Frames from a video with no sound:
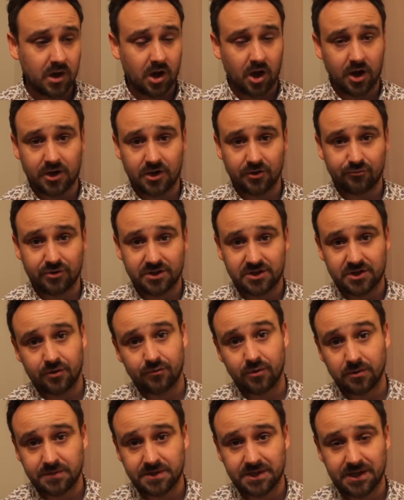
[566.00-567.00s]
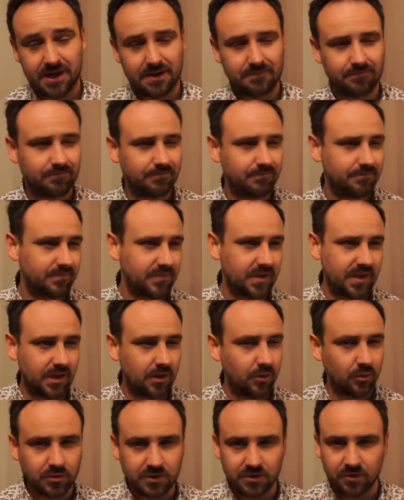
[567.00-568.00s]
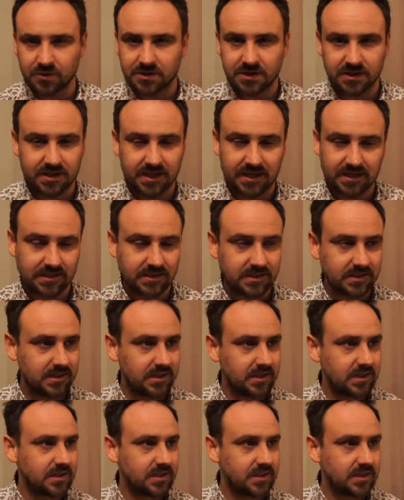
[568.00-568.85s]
I could risk corrupting it, all sorts of things.